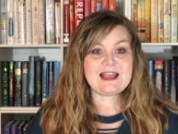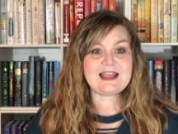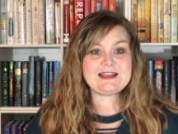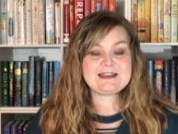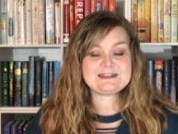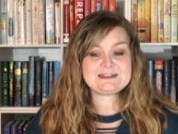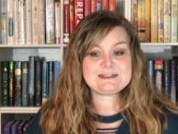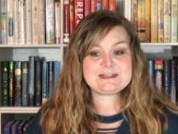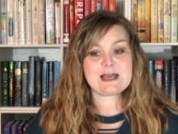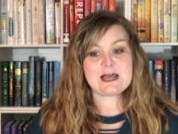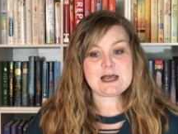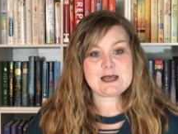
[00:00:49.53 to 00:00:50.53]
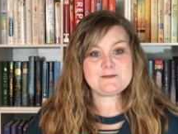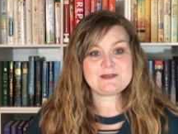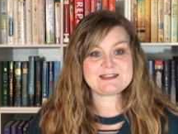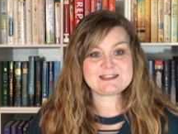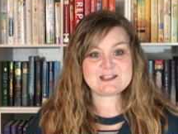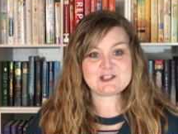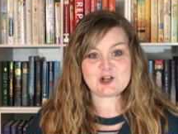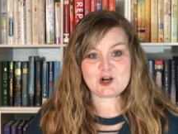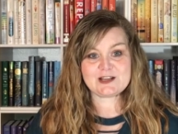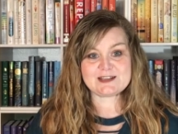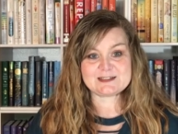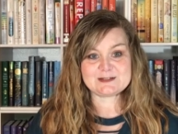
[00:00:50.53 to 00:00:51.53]
And let's get
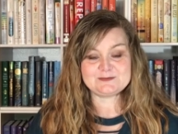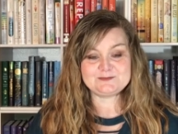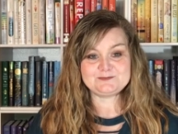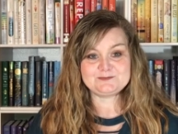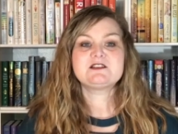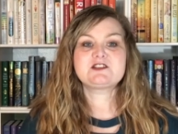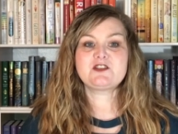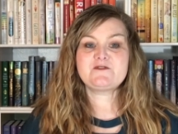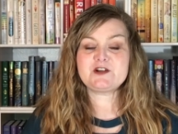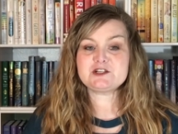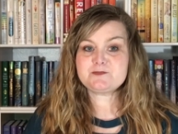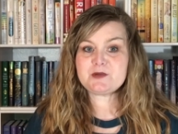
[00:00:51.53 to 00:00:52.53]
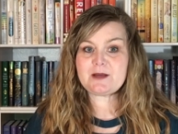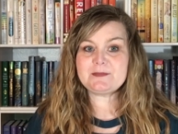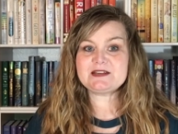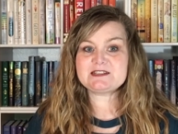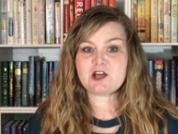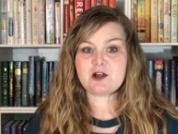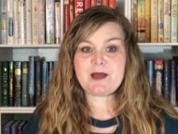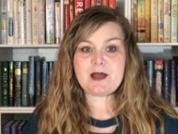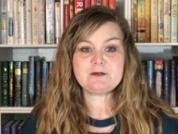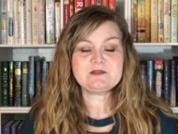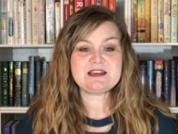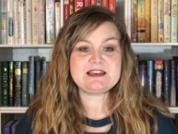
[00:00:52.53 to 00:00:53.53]
started. So the first book I'm going to talk
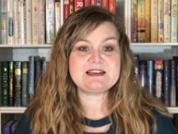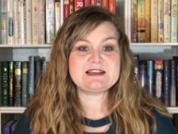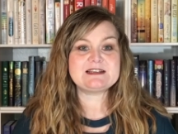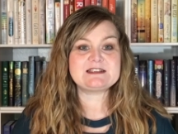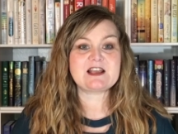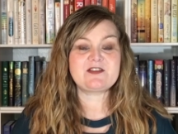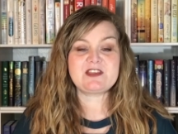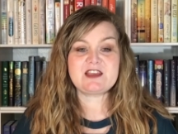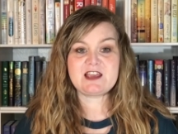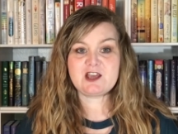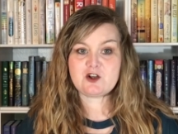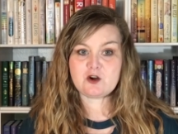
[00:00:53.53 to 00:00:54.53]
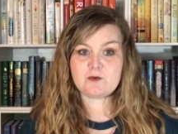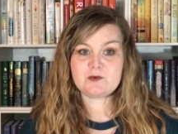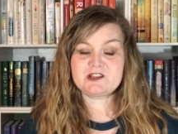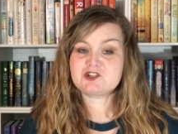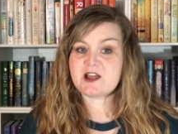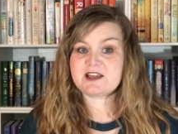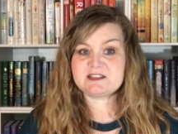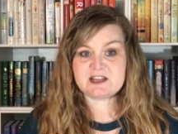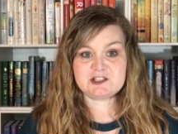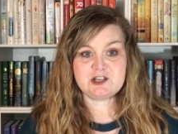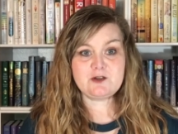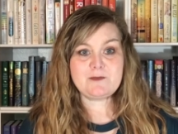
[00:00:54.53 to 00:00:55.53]
about is The Girl with the Dragon
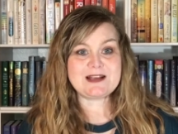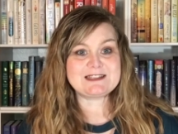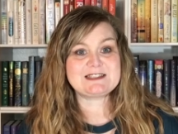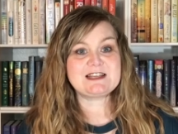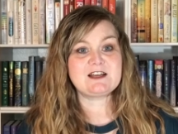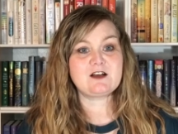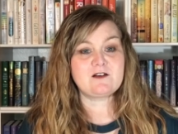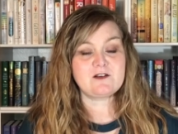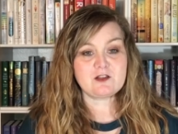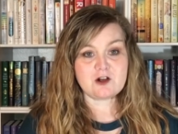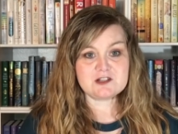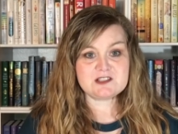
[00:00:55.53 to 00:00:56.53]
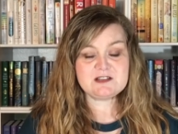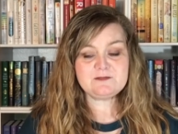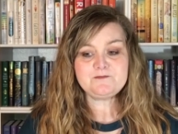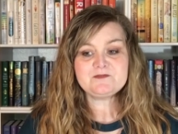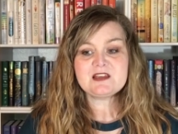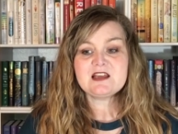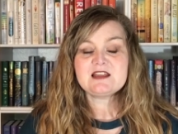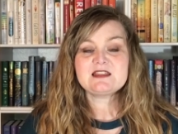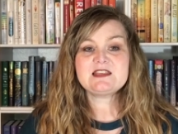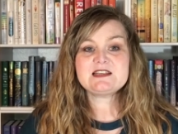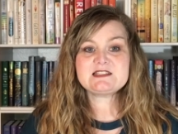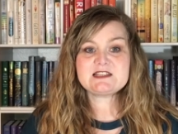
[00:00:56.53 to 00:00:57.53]
Tattoo by Stieg Larsson.
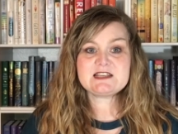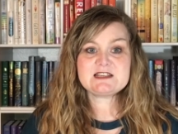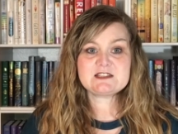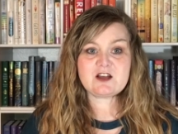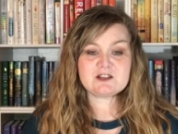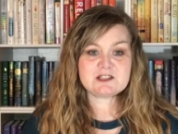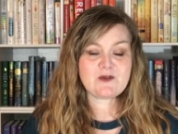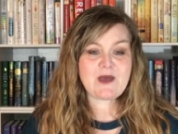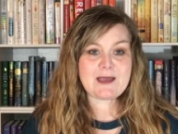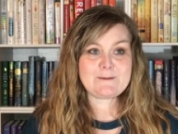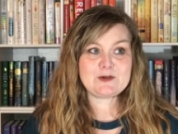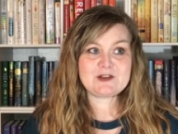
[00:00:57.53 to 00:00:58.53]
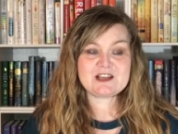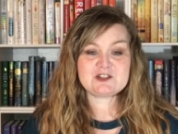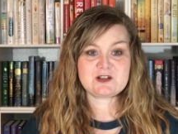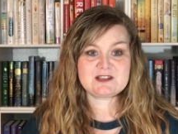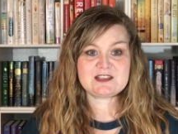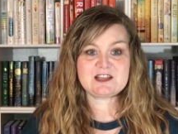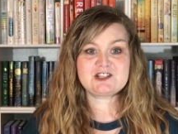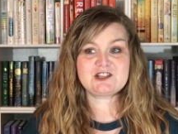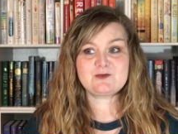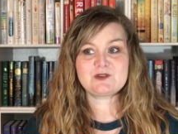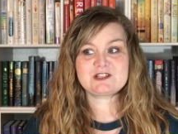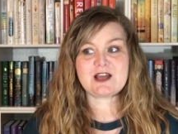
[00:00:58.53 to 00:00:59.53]
This is also a book in
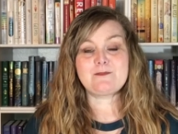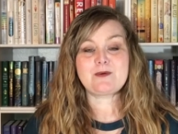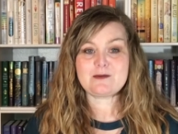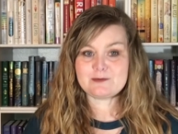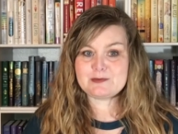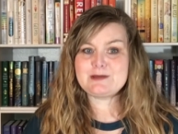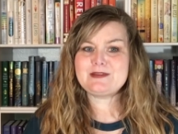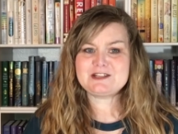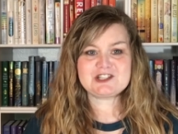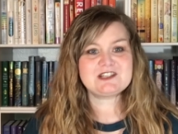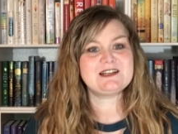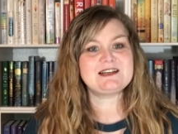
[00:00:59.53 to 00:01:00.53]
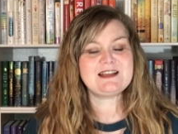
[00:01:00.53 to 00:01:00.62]
translation, which I probably mentioned it